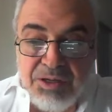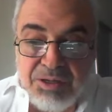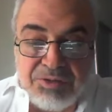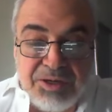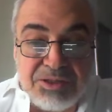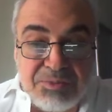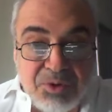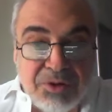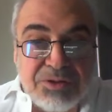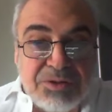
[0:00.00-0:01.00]

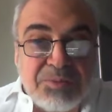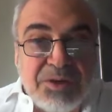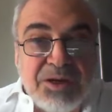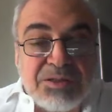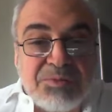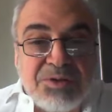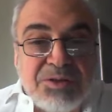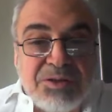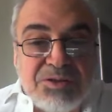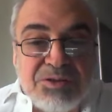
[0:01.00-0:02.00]
transport the spares, but
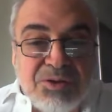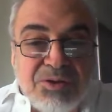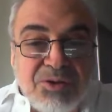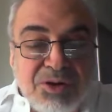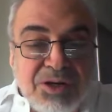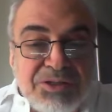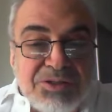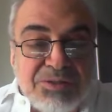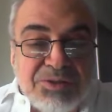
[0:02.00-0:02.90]
there's no correlation